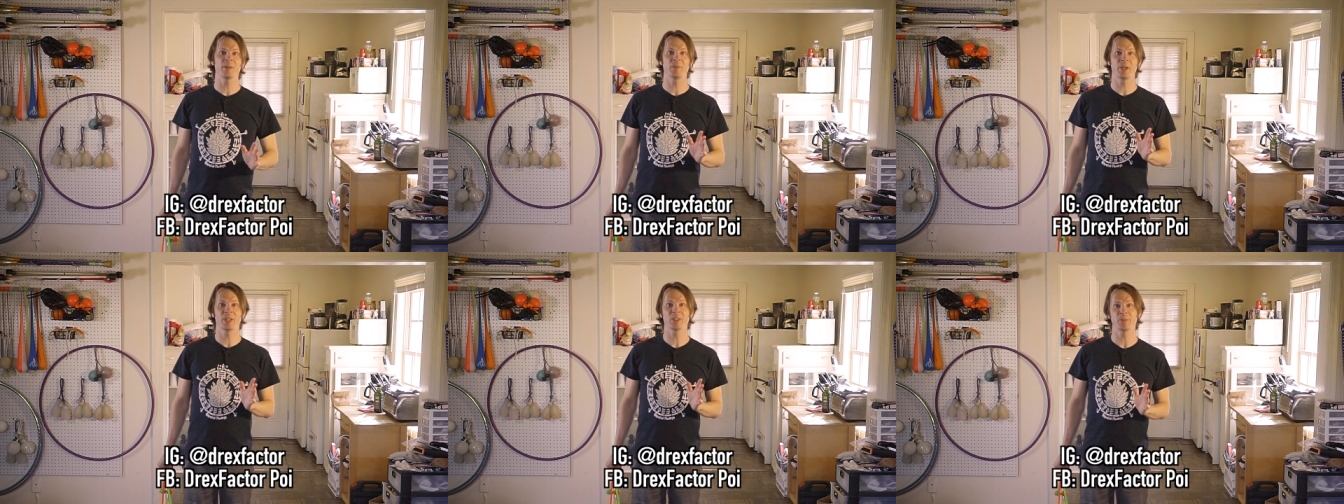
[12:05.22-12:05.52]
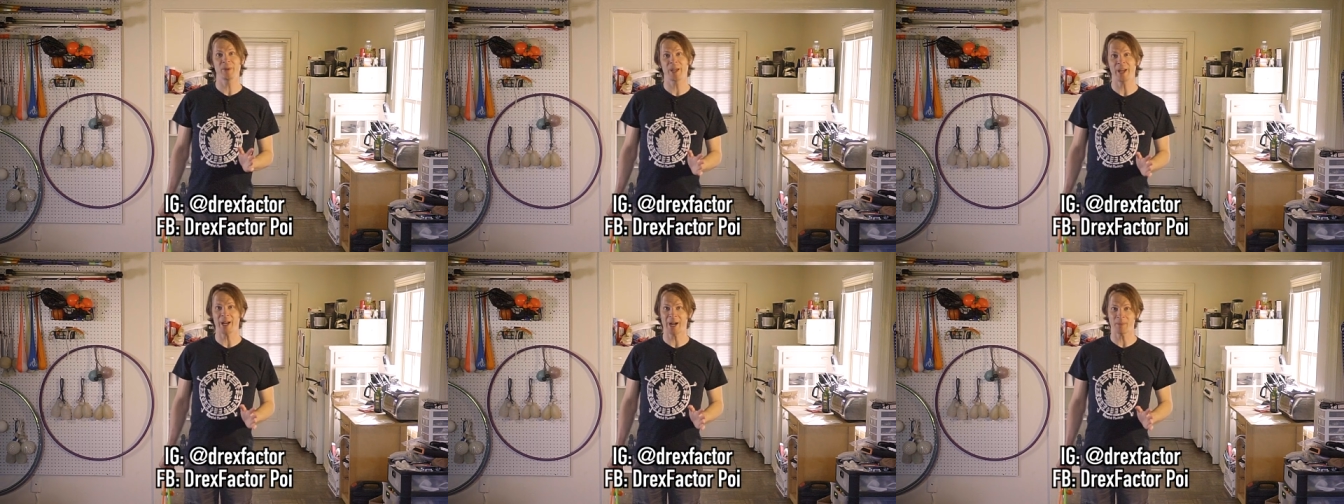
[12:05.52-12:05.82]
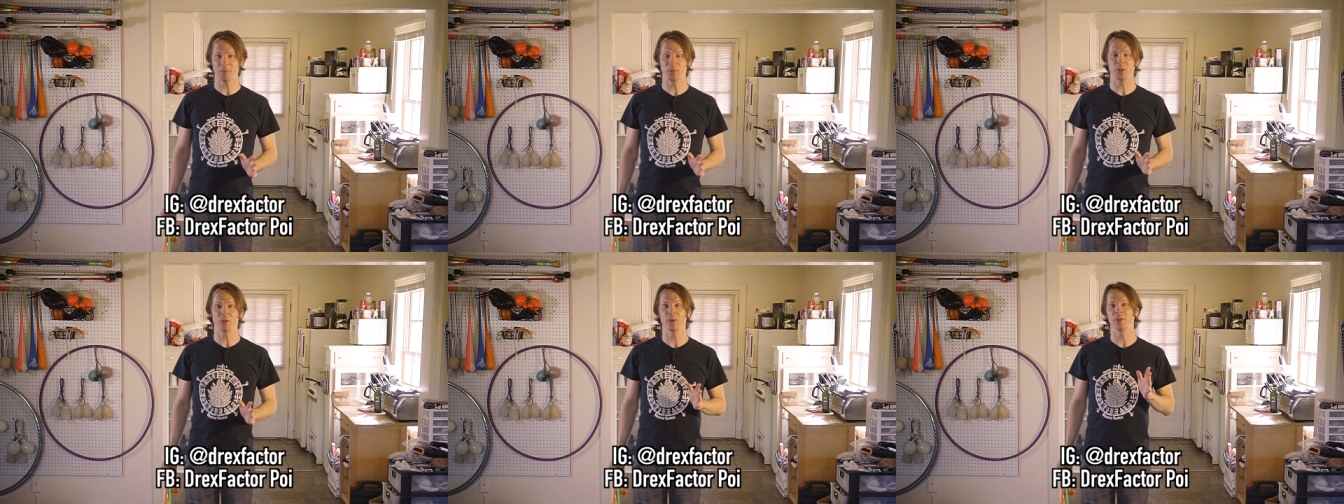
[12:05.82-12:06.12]
that makes me
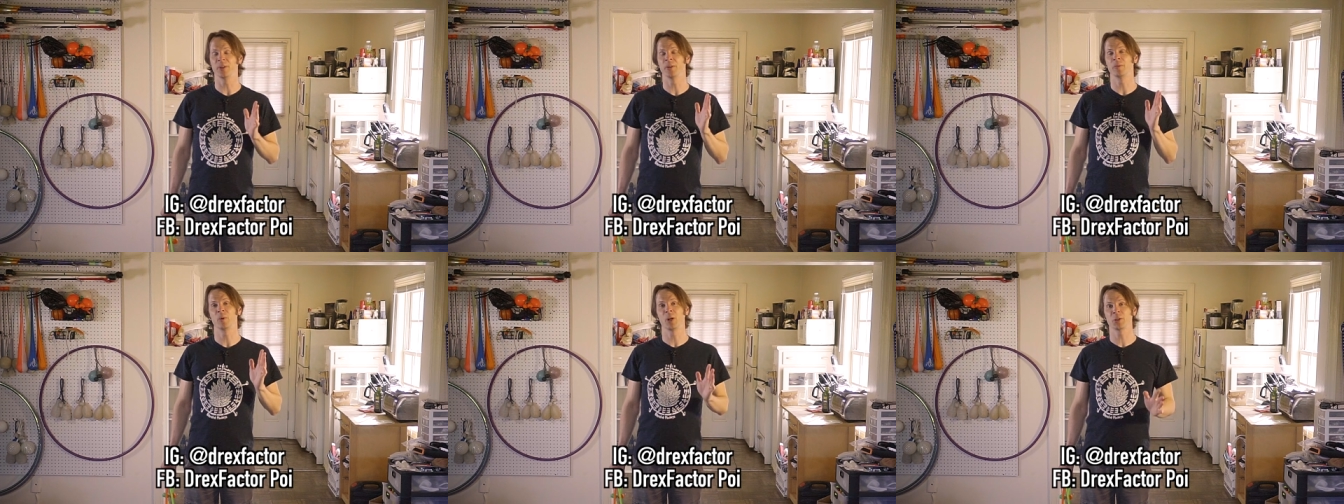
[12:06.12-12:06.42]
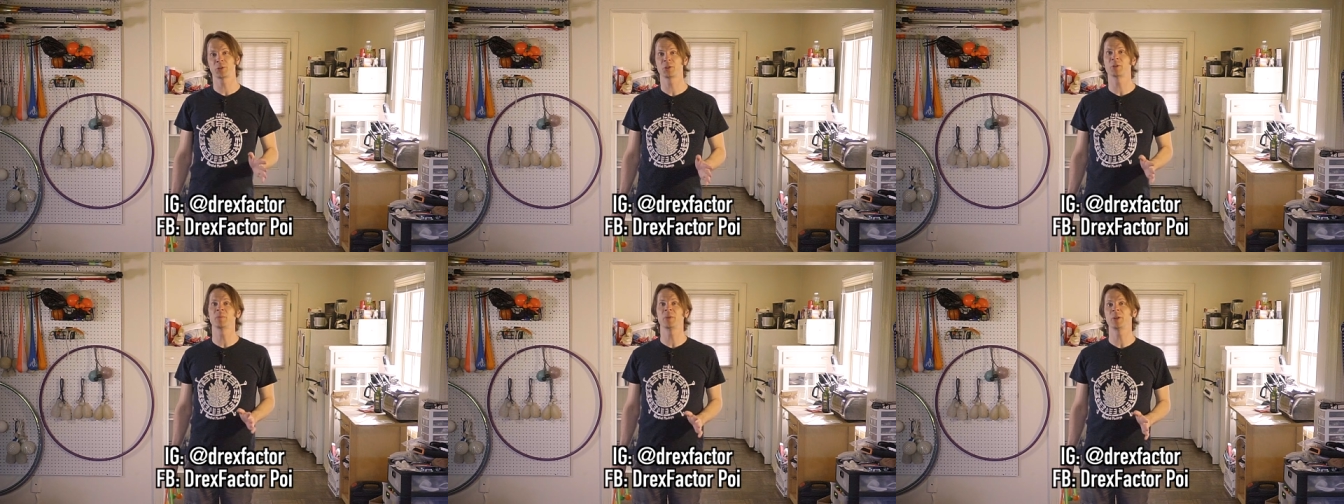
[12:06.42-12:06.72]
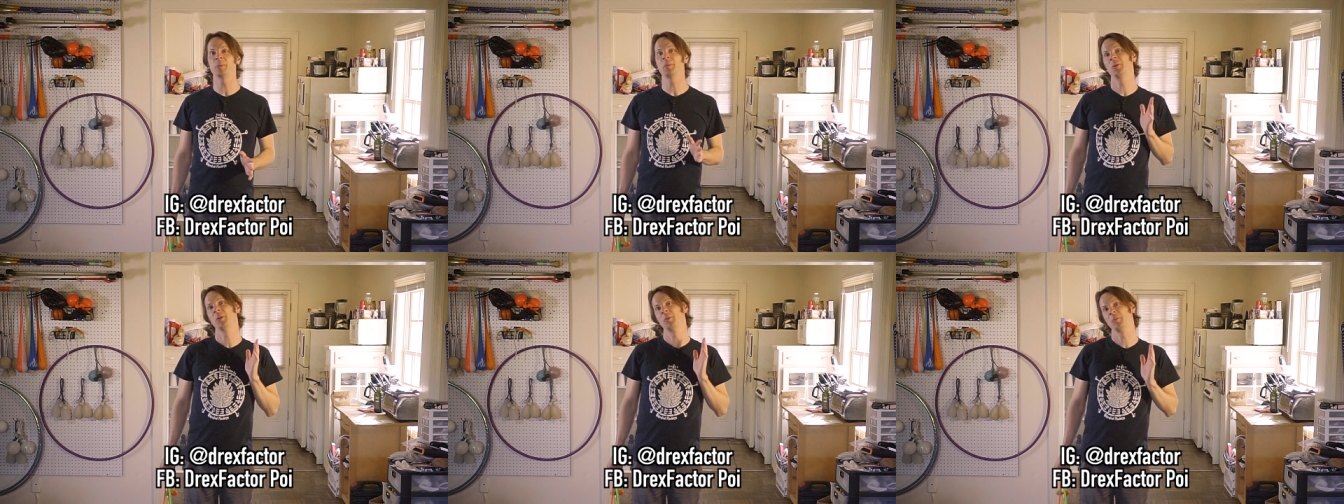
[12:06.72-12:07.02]
happier than watching
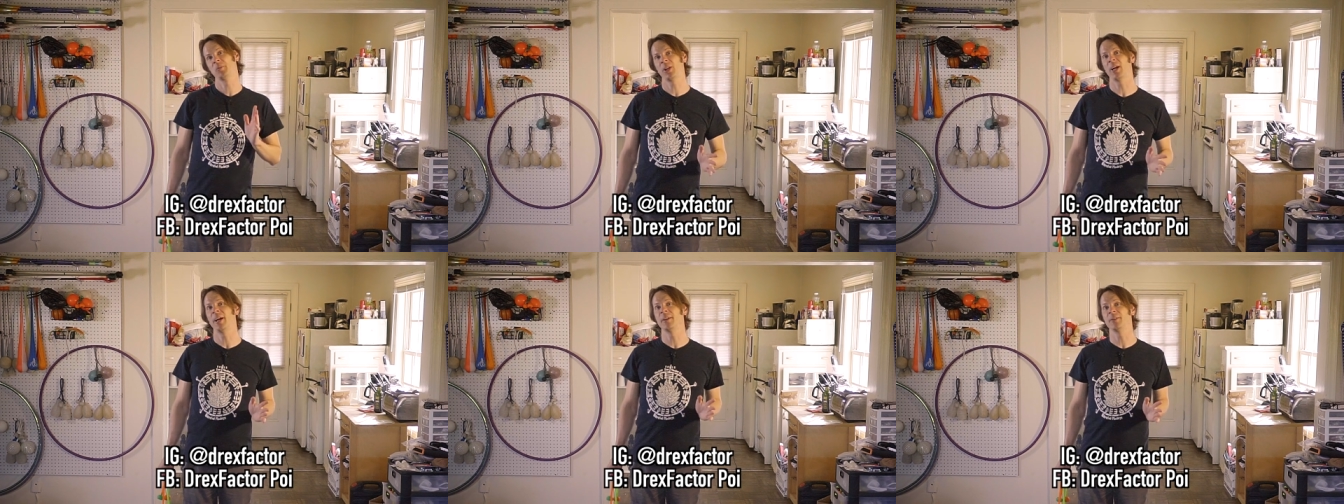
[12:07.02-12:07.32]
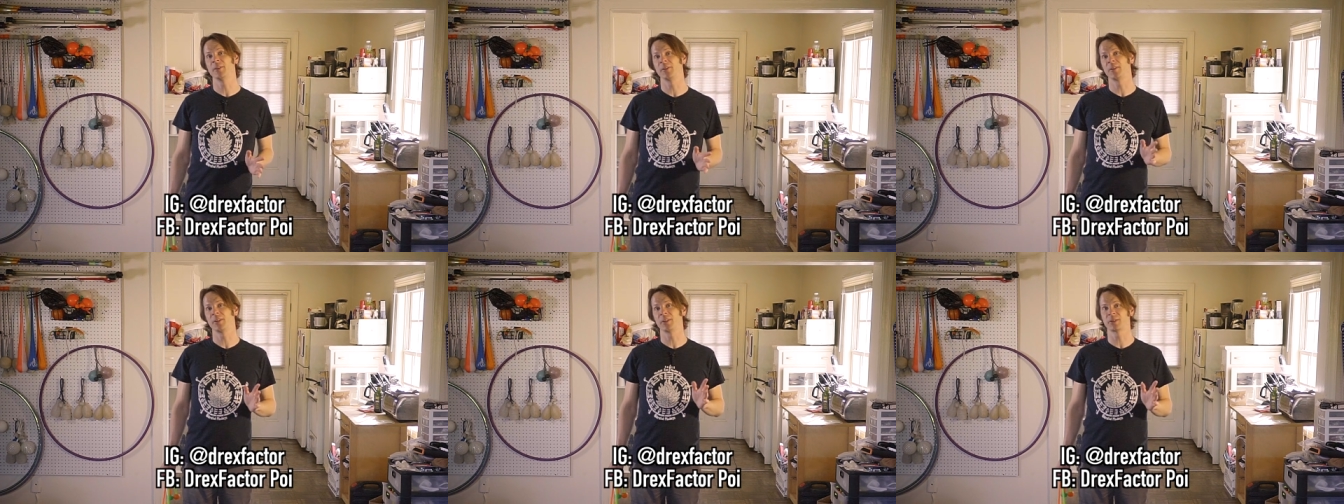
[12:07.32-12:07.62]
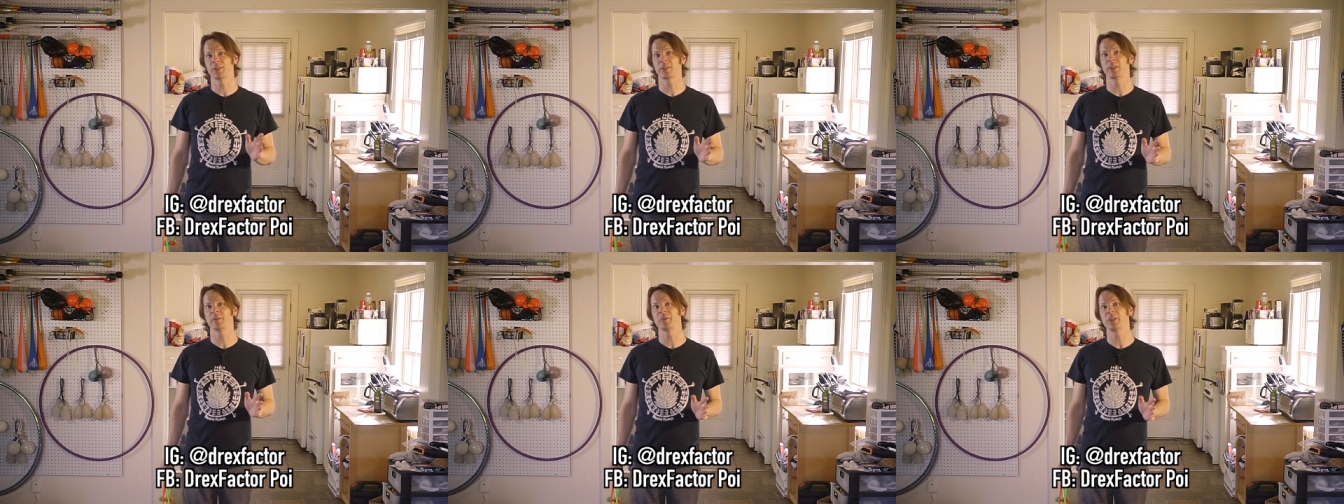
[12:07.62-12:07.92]
people apply the
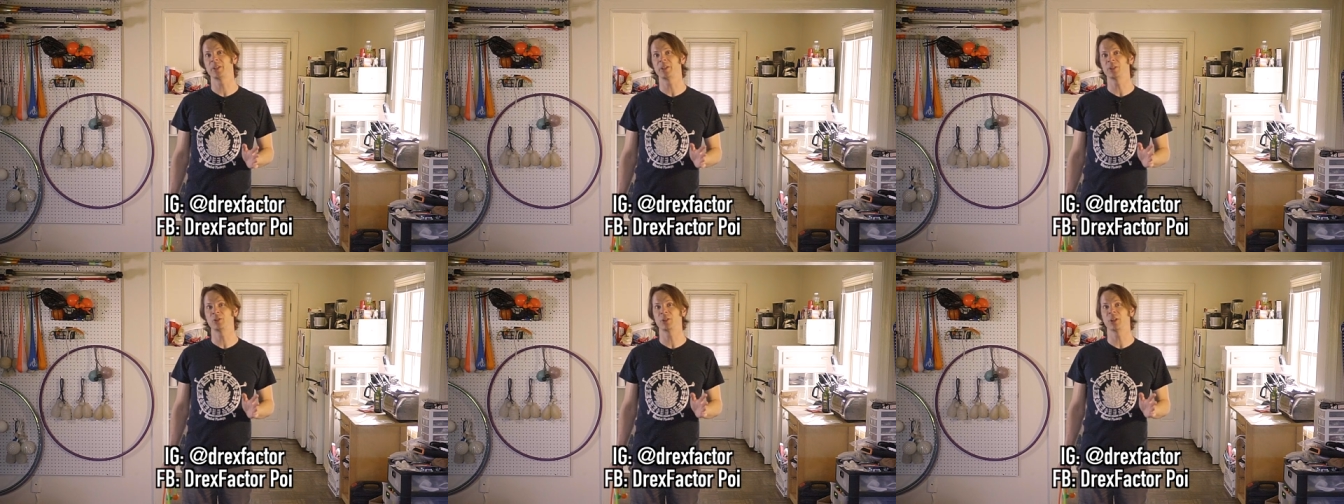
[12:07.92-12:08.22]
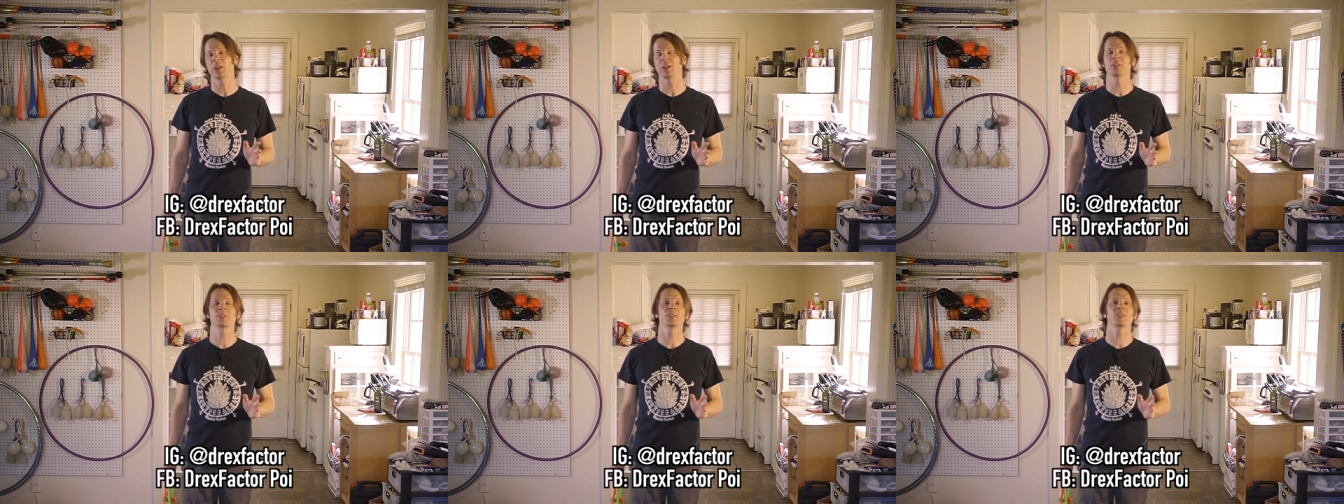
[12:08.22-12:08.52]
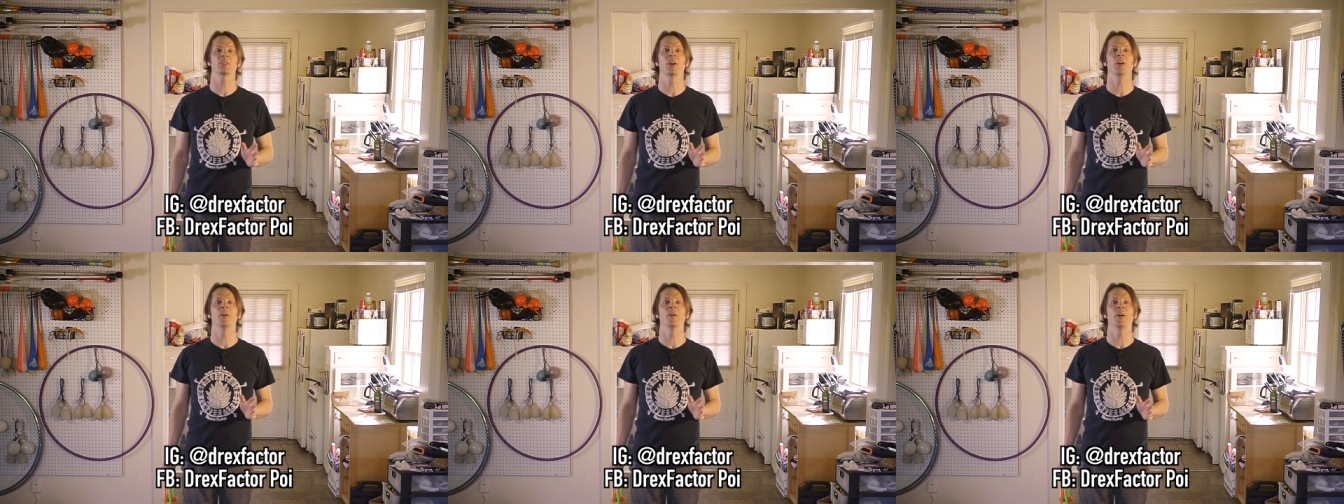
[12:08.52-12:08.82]
things that I'm teaching,
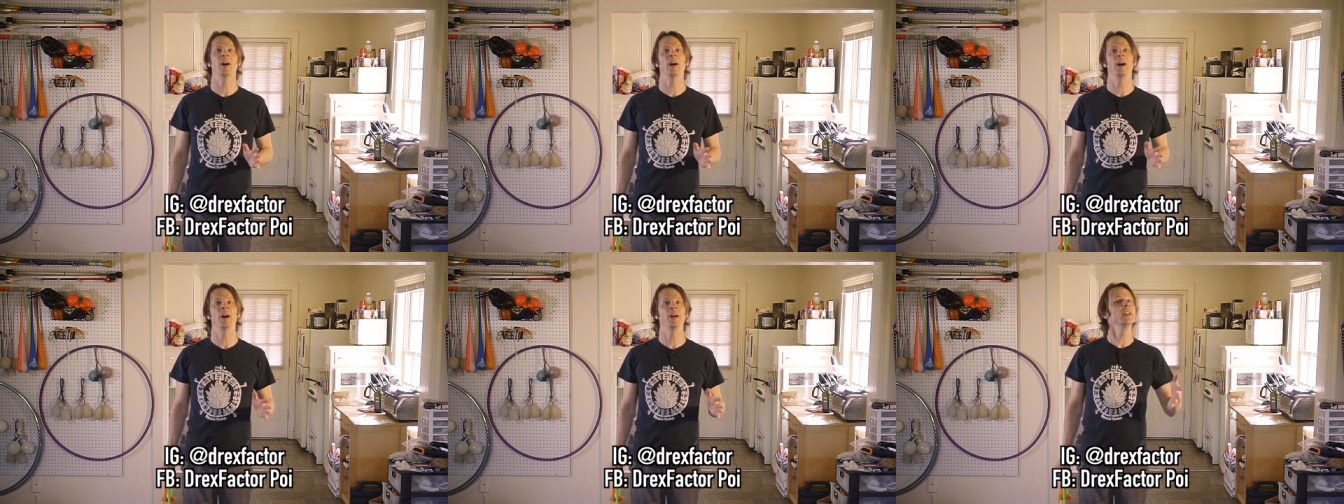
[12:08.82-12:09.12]
so